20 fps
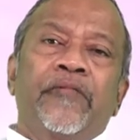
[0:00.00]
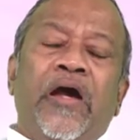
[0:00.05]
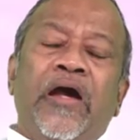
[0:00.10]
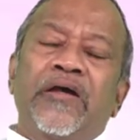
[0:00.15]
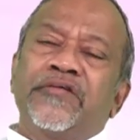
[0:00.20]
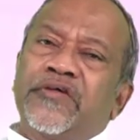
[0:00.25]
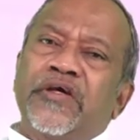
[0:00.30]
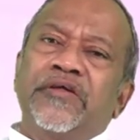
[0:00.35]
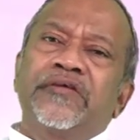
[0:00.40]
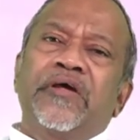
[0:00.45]
I
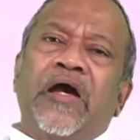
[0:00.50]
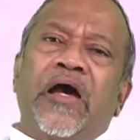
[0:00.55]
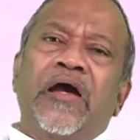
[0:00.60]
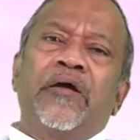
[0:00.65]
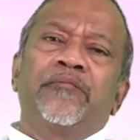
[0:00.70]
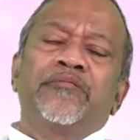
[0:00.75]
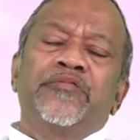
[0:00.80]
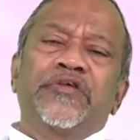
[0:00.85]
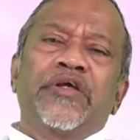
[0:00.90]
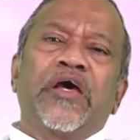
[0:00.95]
said I
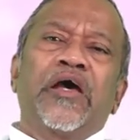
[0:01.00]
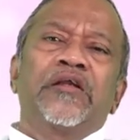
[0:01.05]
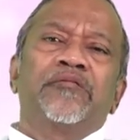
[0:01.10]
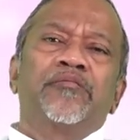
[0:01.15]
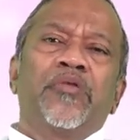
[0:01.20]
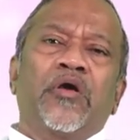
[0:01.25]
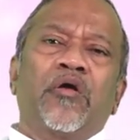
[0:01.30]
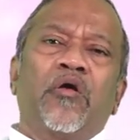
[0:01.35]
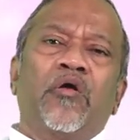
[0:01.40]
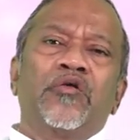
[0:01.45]
am sad
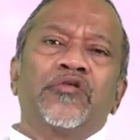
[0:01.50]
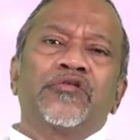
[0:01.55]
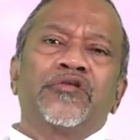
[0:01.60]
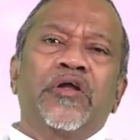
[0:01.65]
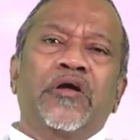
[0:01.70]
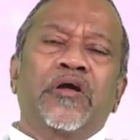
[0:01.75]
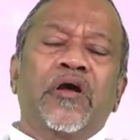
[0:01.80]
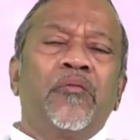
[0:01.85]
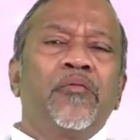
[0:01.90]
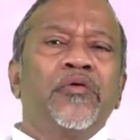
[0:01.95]
because
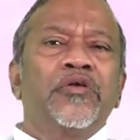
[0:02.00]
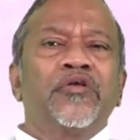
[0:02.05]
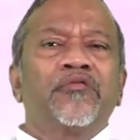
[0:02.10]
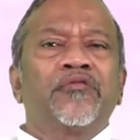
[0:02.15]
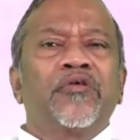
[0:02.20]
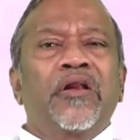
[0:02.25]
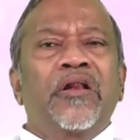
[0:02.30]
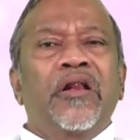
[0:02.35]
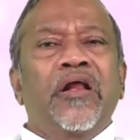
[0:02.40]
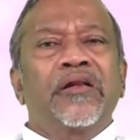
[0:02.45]
the government of
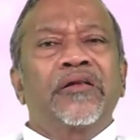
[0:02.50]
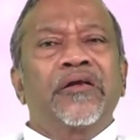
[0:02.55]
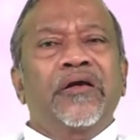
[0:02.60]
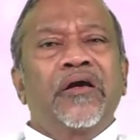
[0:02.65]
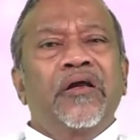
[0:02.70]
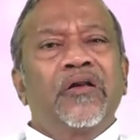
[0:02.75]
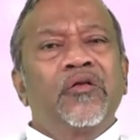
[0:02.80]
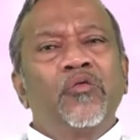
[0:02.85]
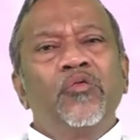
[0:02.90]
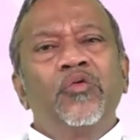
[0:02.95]

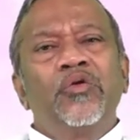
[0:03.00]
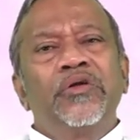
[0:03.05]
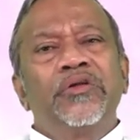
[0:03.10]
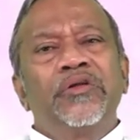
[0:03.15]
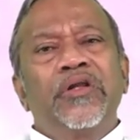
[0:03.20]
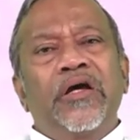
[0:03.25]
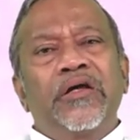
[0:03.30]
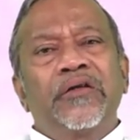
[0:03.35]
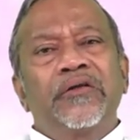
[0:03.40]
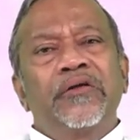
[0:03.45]
Karnataka, knowing
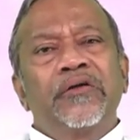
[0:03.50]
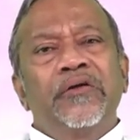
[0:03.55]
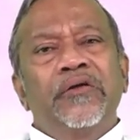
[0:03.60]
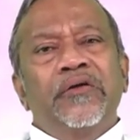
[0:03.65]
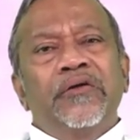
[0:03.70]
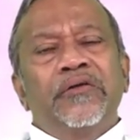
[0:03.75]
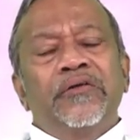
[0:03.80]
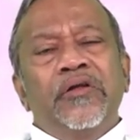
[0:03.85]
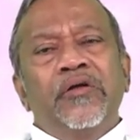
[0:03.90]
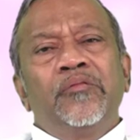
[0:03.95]
that
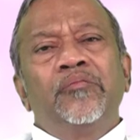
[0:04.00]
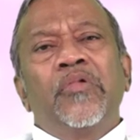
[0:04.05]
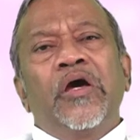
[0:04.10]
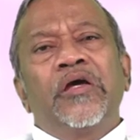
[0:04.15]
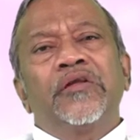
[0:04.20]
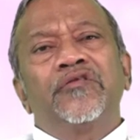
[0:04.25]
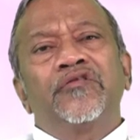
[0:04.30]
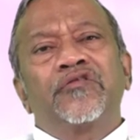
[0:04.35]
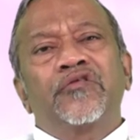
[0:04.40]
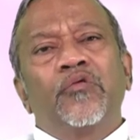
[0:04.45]
the
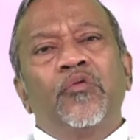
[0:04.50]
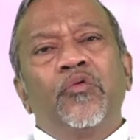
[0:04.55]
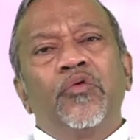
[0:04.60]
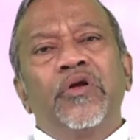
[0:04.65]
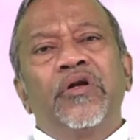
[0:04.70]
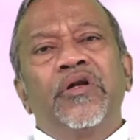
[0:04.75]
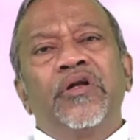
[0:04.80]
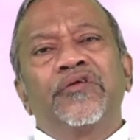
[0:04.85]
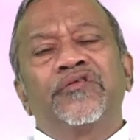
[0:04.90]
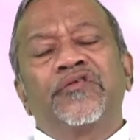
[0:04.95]
immense
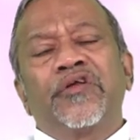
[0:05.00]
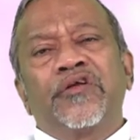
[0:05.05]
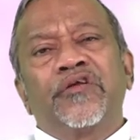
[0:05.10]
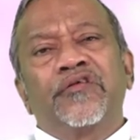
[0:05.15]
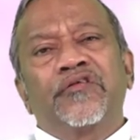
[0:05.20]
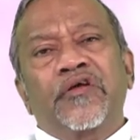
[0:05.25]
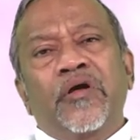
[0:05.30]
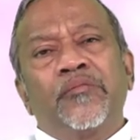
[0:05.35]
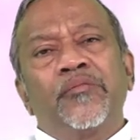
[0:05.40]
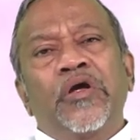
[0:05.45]
goodness that
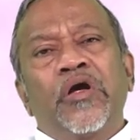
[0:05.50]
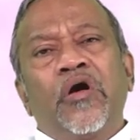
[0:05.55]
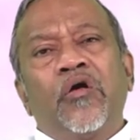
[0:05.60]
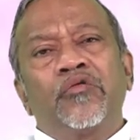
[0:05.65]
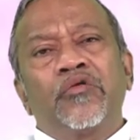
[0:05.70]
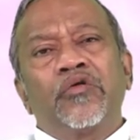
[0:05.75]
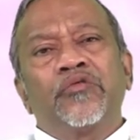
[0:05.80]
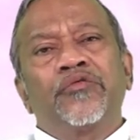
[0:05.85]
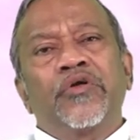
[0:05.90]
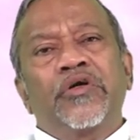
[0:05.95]
is coming
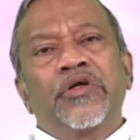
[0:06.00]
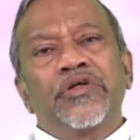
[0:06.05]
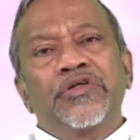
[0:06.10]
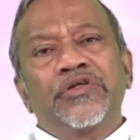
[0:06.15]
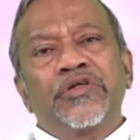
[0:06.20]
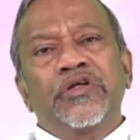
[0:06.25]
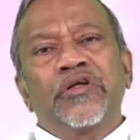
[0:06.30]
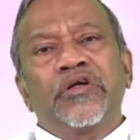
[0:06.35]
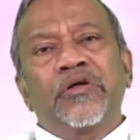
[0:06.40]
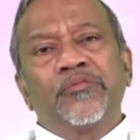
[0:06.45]
out of the
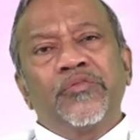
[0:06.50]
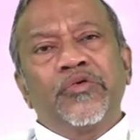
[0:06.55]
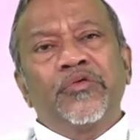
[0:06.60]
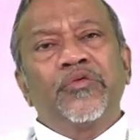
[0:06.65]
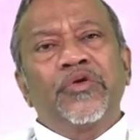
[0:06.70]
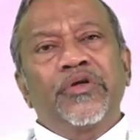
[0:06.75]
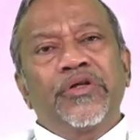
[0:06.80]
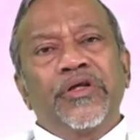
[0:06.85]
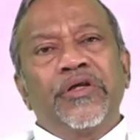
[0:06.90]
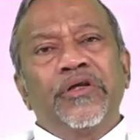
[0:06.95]
Christian
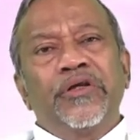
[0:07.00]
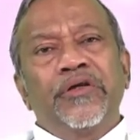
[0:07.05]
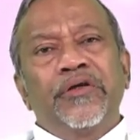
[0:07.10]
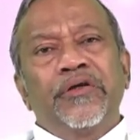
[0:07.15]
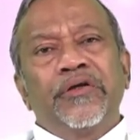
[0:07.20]
community,